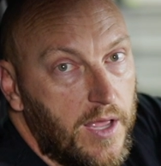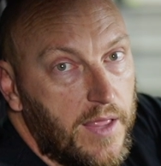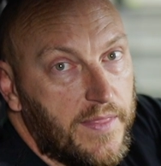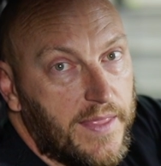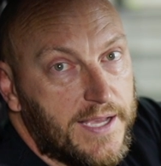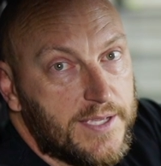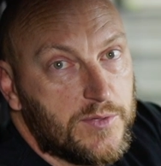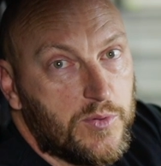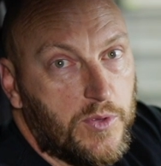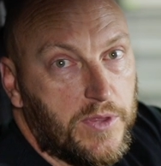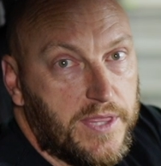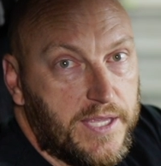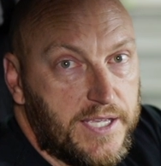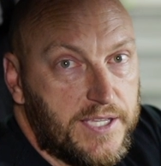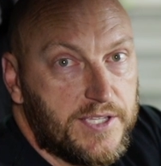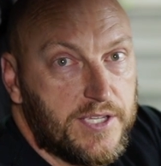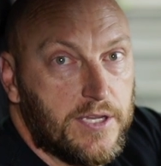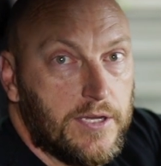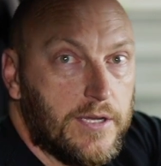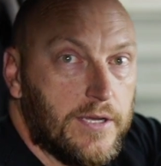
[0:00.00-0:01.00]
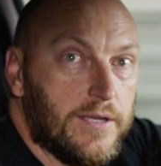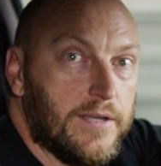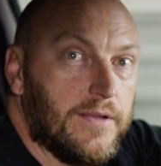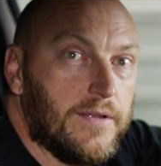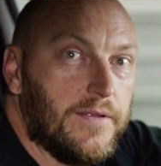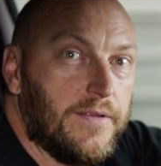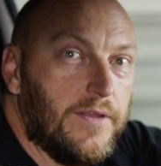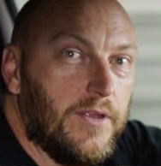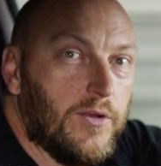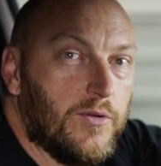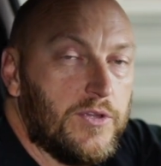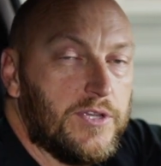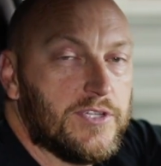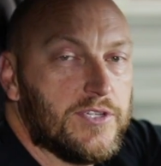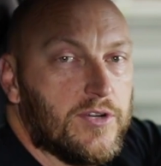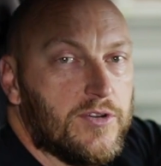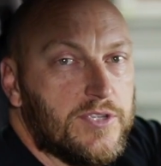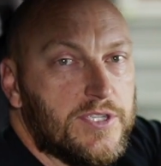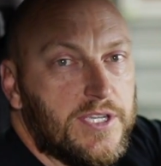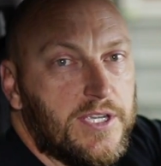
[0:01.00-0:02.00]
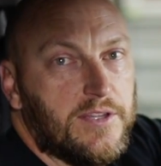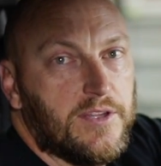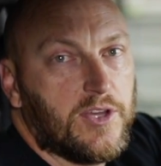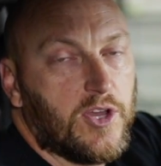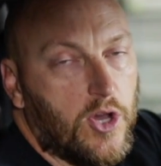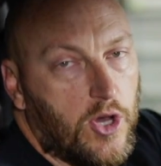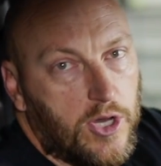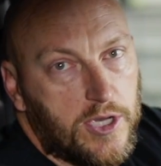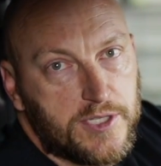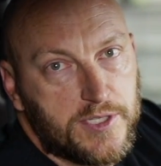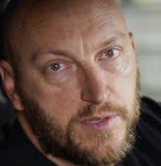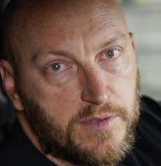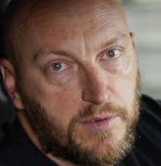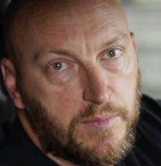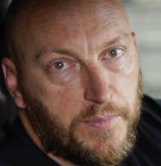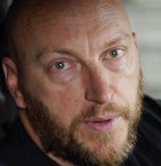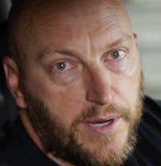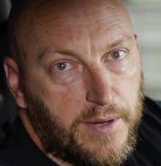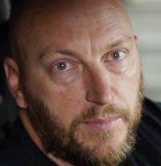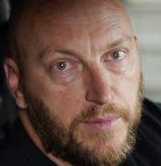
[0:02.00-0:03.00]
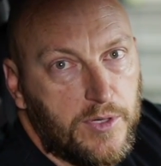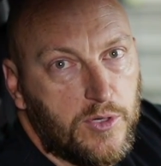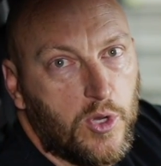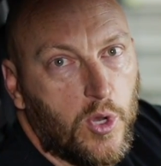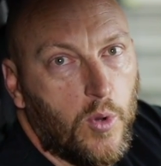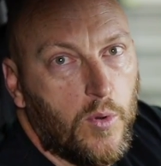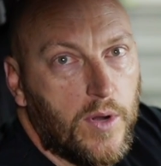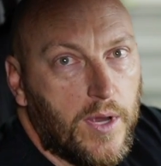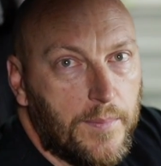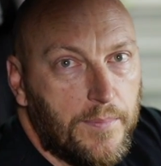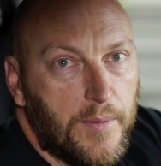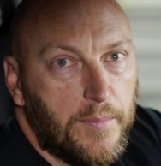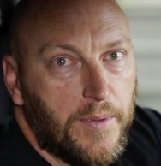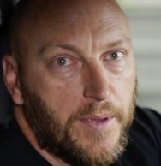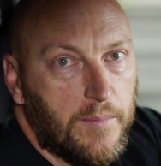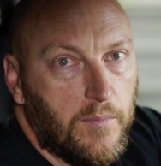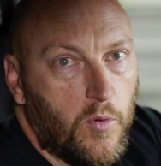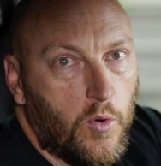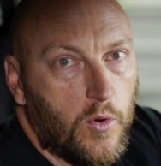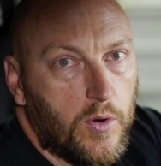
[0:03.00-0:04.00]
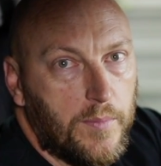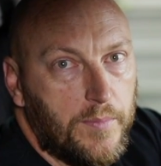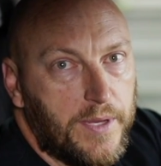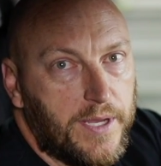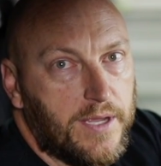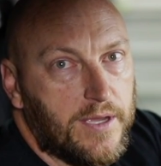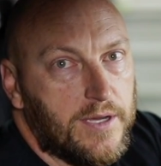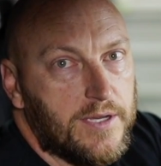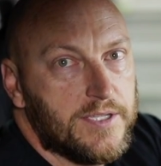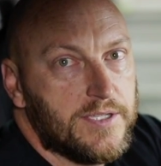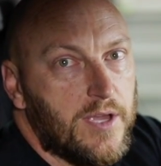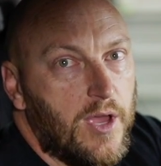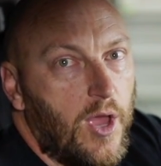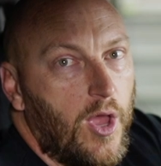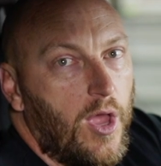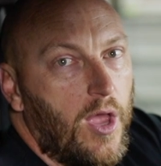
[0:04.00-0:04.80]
That's when things, you start seeing the cost of the repair bill going up a bit more because